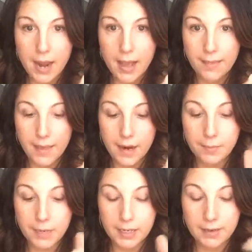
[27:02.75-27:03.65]
And then I'm
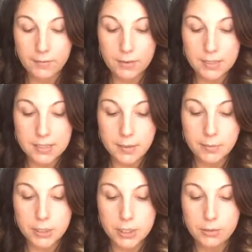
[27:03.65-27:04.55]
going to give you this.
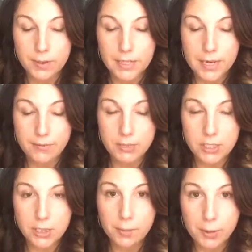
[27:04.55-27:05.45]
Number two, I need every
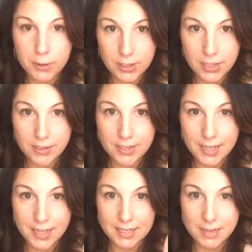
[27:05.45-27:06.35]
single person here to
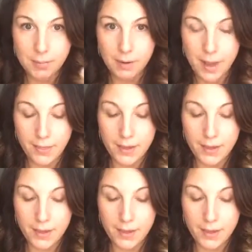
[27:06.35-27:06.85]
take a deep breath.